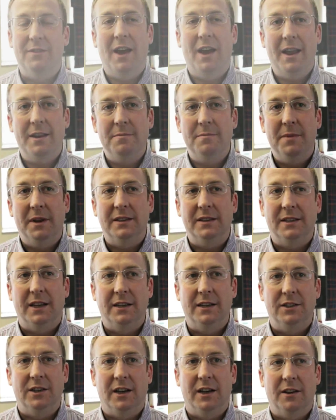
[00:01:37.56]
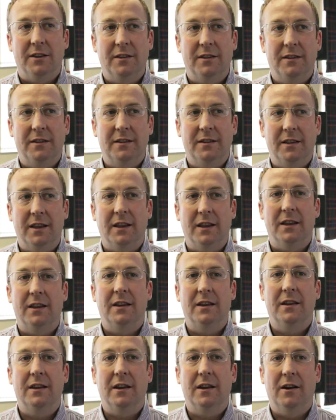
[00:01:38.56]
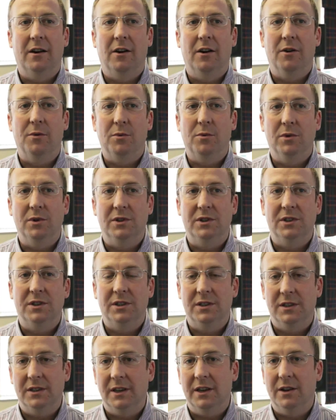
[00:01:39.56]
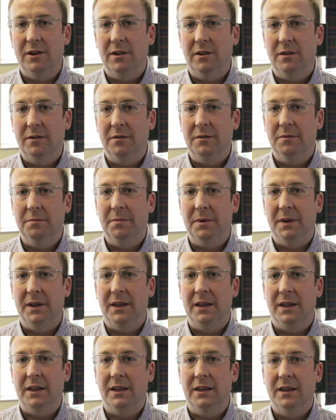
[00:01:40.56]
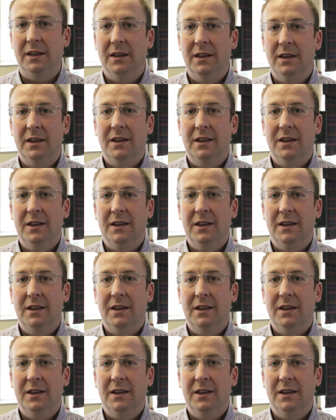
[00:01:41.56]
If I hadn't met Sanjay, I think I would still be